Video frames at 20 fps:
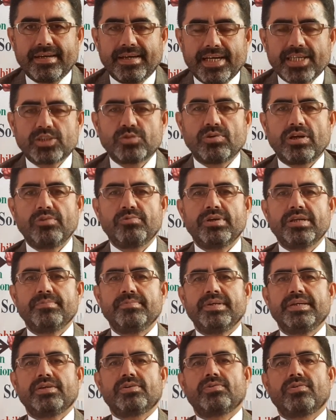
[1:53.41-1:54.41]
Actually, when
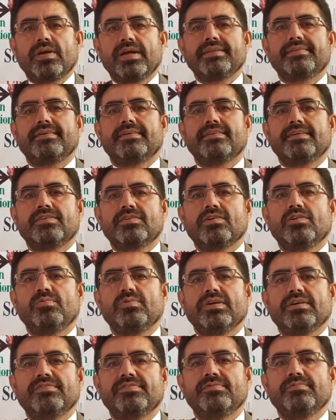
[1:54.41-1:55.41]
we correct the data,
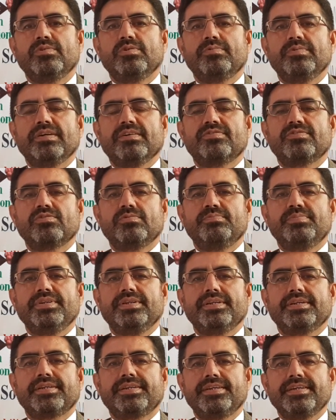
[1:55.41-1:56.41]
we have to
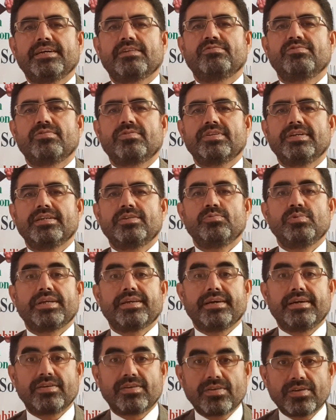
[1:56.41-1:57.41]
be careful that we
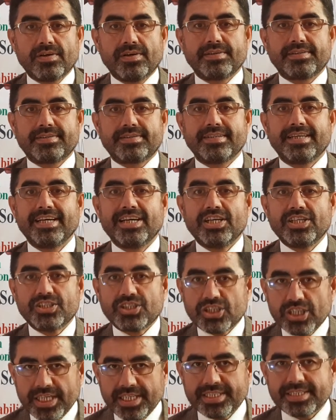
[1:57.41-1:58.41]
cannot
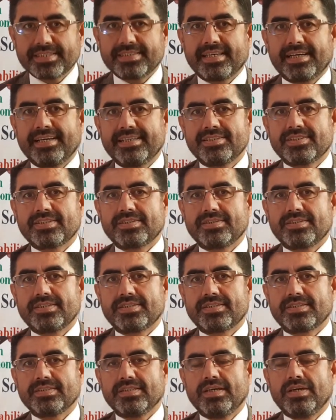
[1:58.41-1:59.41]
change the
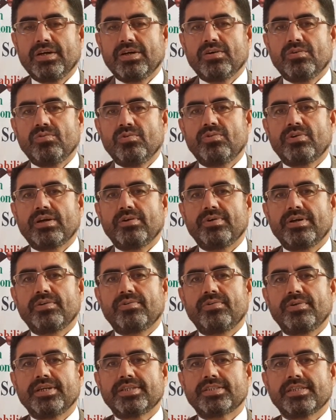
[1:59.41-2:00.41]
answers, or our
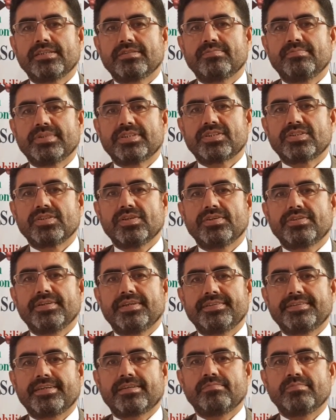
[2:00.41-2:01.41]
corrections must not
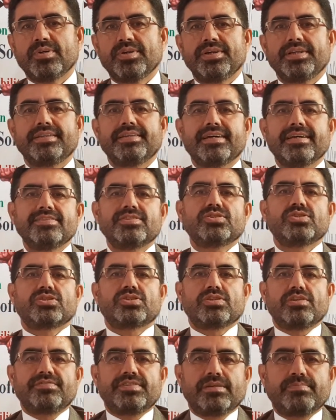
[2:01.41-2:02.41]
undermine the
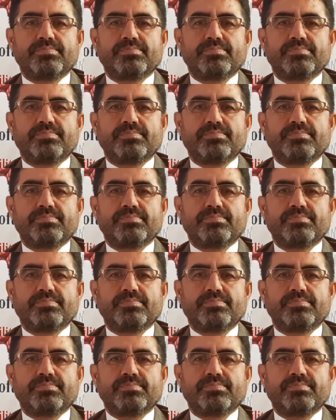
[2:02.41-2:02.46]
answers of the